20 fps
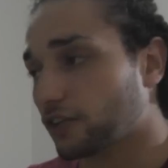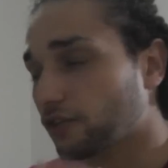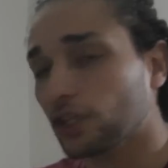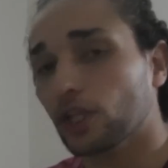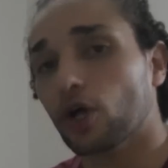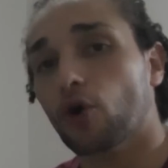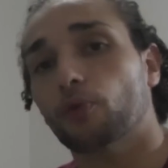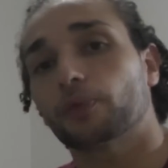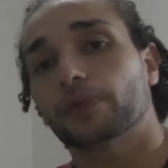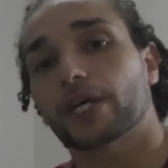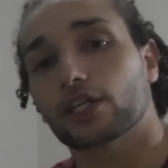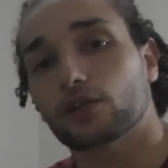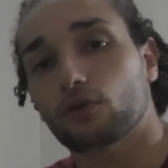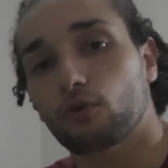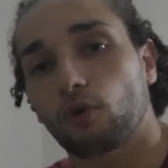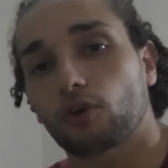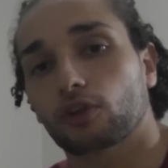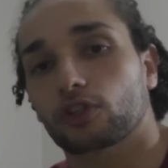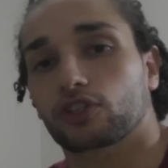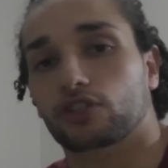I really hope that you
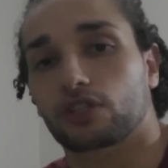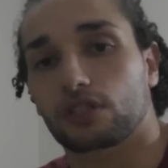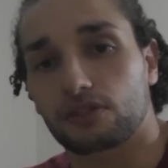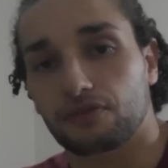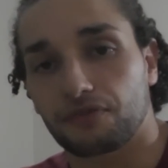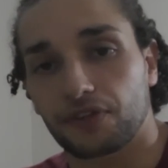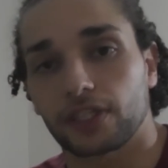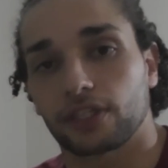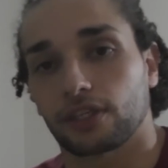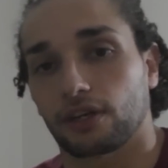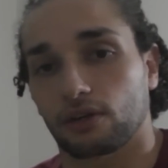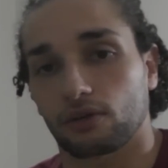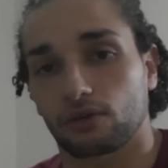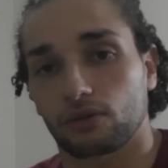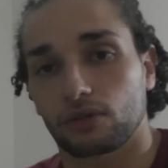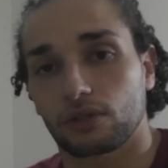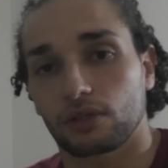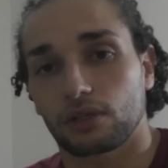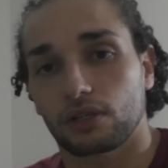watch this video.